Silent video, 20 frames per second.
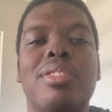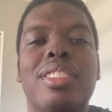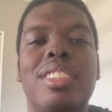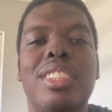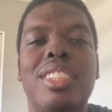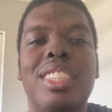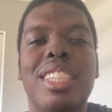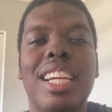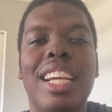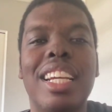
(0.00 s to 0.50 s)

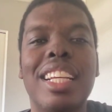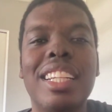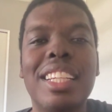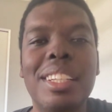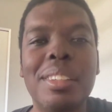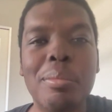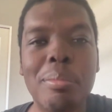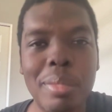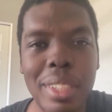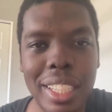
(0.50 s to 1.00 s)

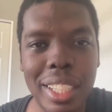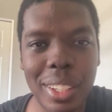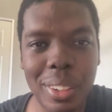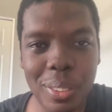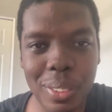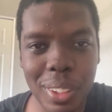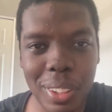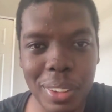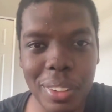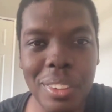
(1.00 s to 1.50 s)
Jalen
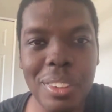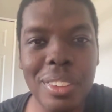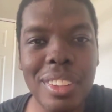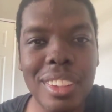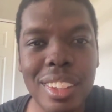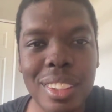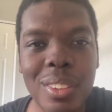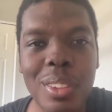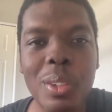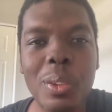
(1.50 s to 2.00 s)
Milroe
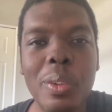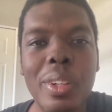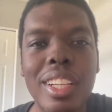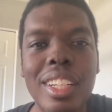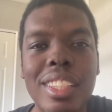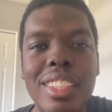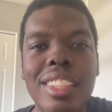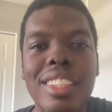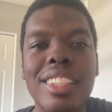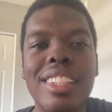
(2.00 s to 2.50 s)
threw
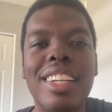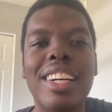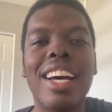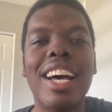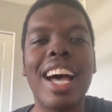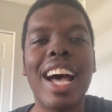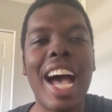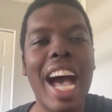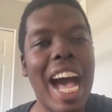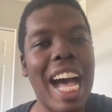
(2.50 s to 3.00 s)
it to
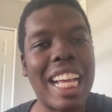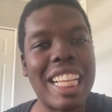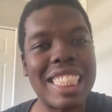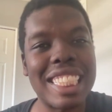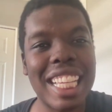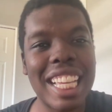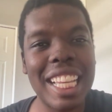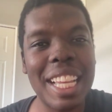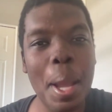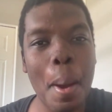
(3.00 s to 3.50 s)

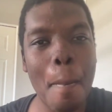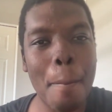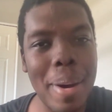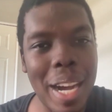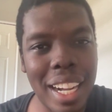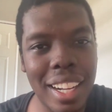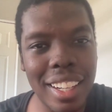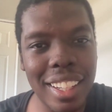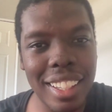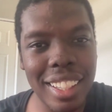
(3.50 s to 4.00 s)
Isaiah
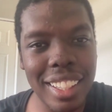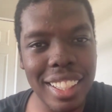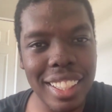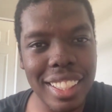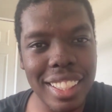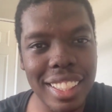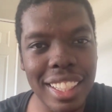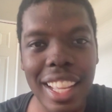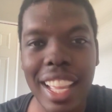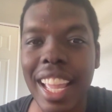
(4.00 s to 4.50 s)

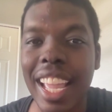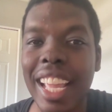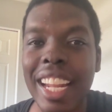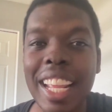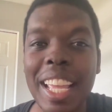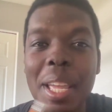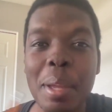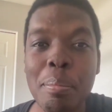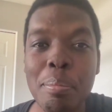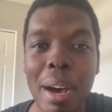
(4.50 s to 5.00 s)
Bond, and
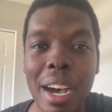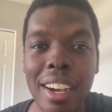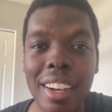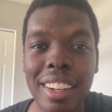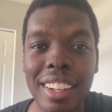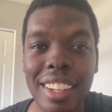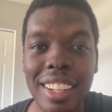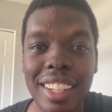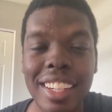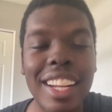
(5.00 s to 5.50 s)
he
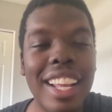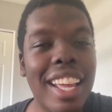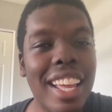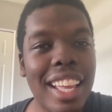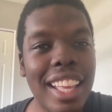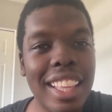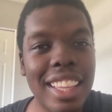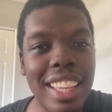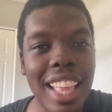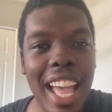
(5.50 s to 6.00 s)
bond
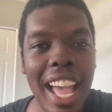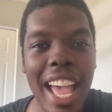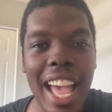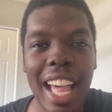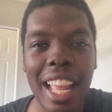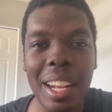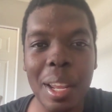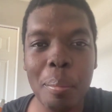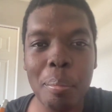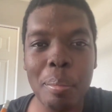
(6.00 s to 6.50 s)

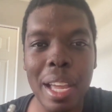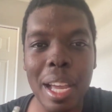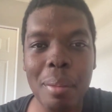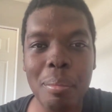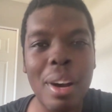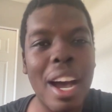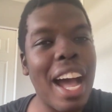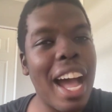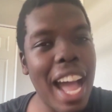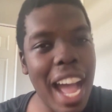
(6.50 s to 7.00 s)

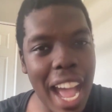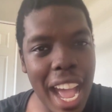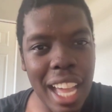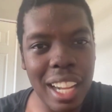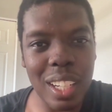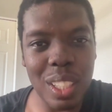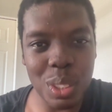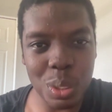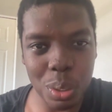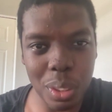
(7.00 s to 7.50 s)
Alabama
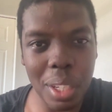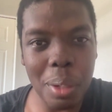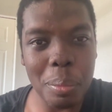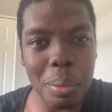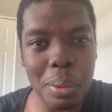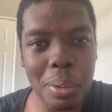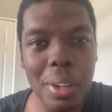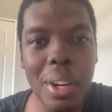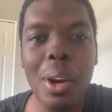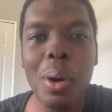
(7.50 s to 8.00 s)
out of
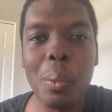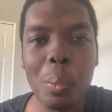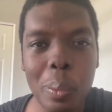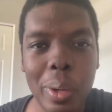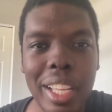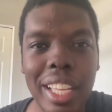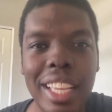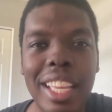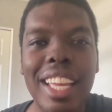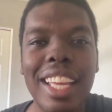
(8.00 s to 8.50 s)
trouble
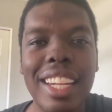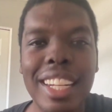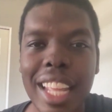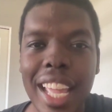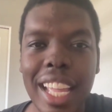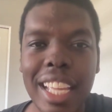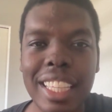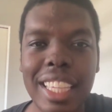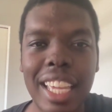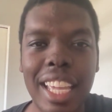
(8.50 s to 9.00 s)
with
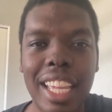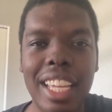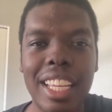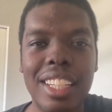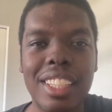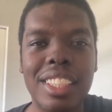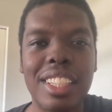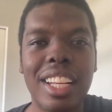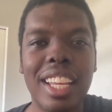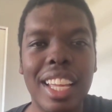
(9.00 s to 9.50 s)
that
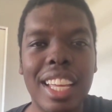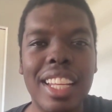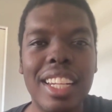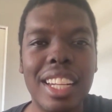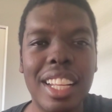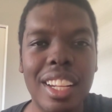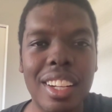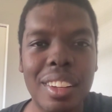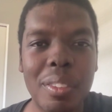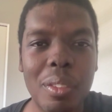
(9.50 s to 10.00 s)
catch in
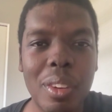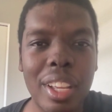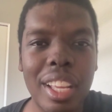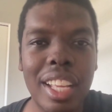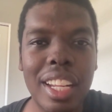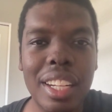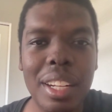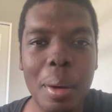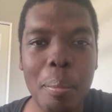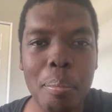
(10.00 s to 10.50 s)

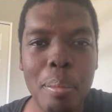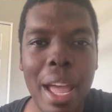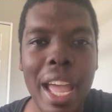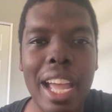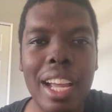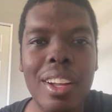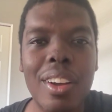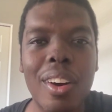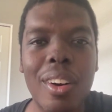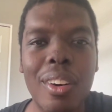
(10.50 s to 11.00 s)
the
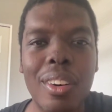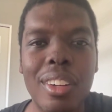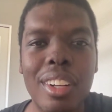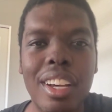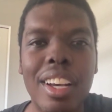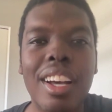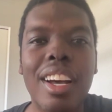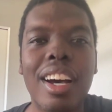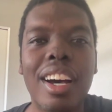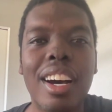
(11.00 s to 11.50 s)
back
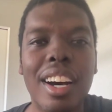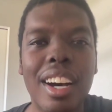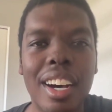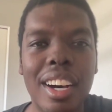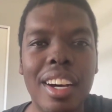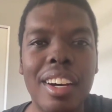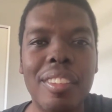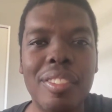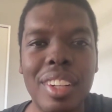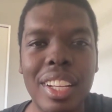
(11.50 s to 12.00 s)
corner
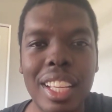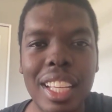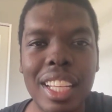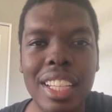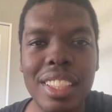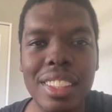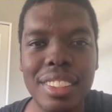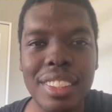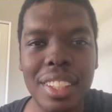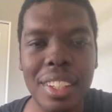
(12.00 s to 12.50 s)
of the
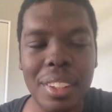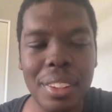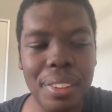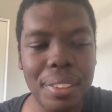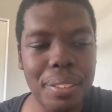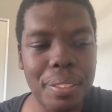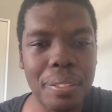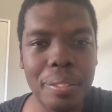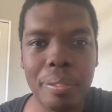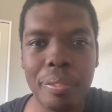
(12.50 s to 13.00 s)
end
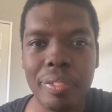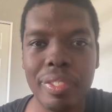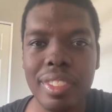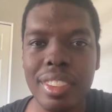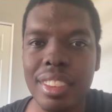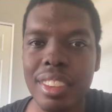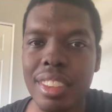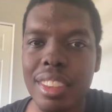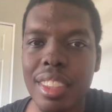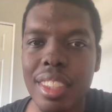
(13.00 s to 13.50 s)
zone,
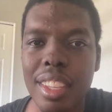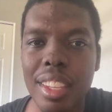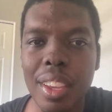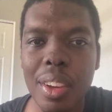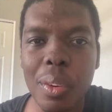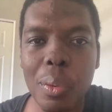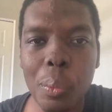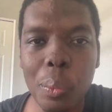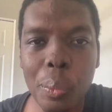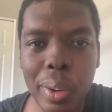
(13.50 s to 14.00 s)

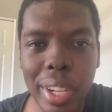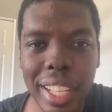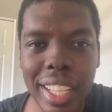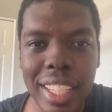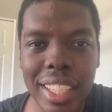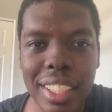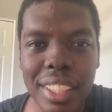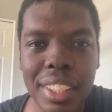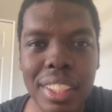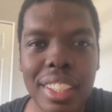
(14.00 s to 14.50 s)

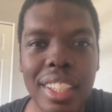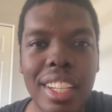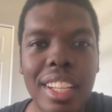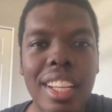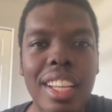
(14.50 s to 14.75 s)
which